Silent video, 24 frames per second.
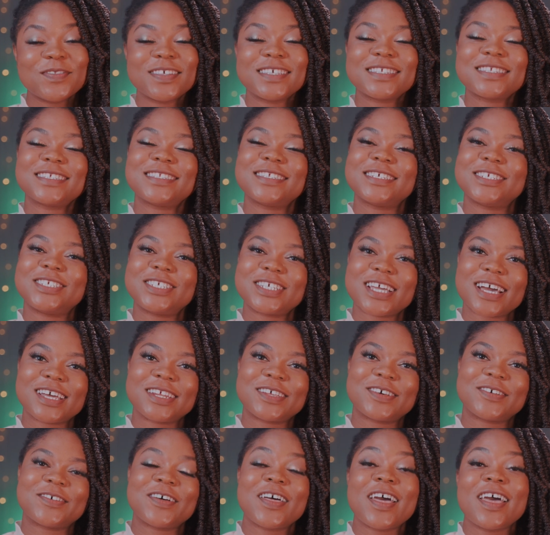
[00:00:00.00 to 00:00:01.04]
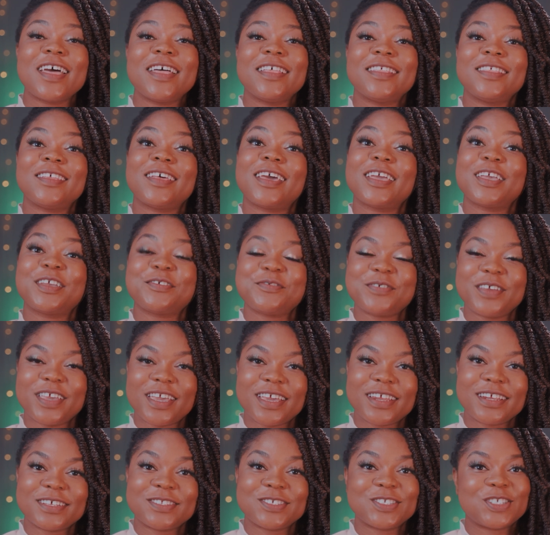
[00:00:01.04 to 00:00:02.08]
This is the channel that I
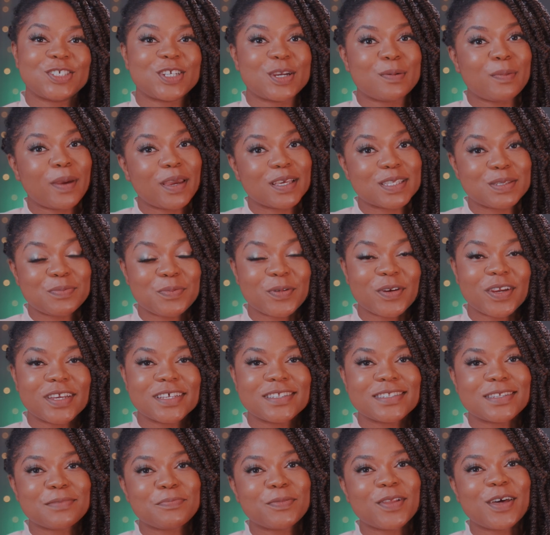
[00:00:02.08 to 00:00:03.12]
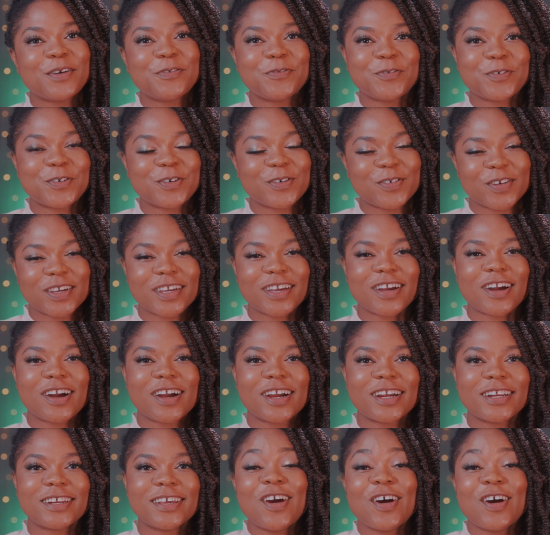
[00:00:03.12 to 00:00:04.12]
created to share my experience applying for a green card